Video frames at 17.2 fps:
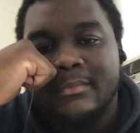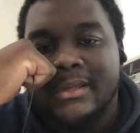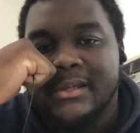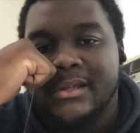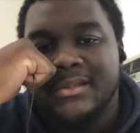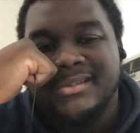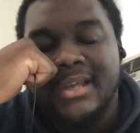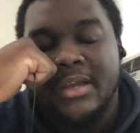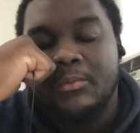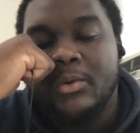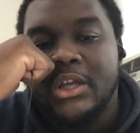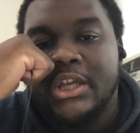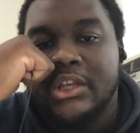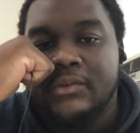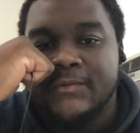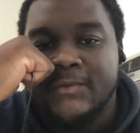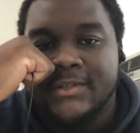it's like, what
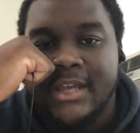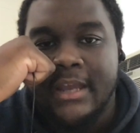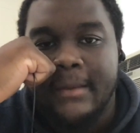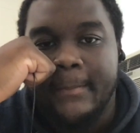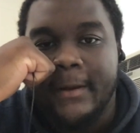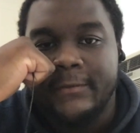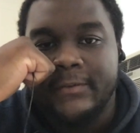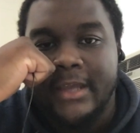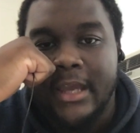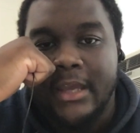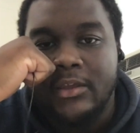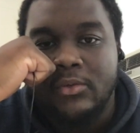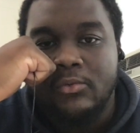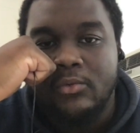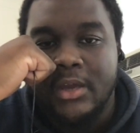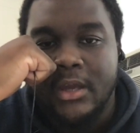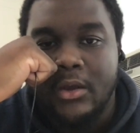can you say about that?
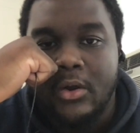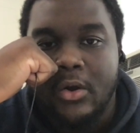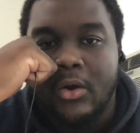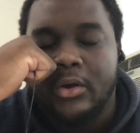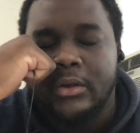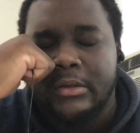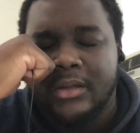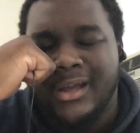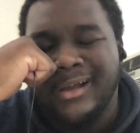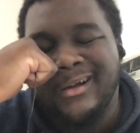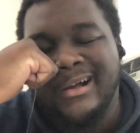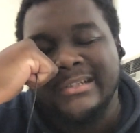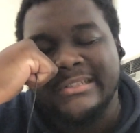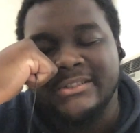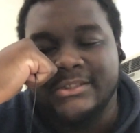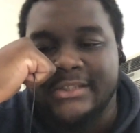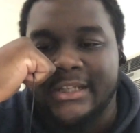You get caught, you're like,
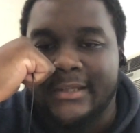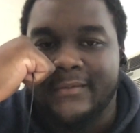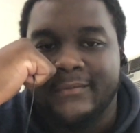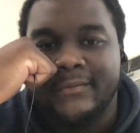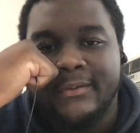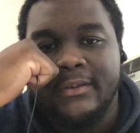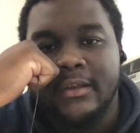oh shit.